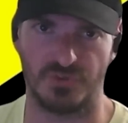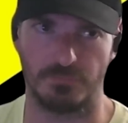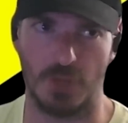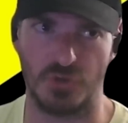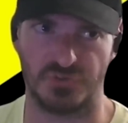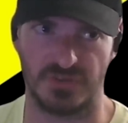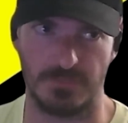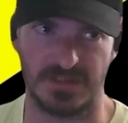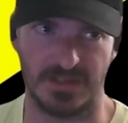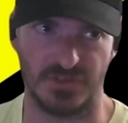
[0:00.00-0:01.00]
was
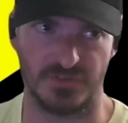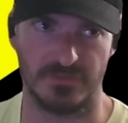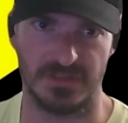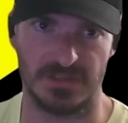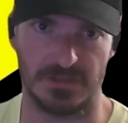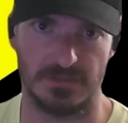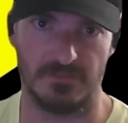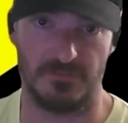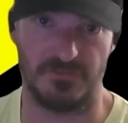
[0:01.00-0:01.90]
mostly because of the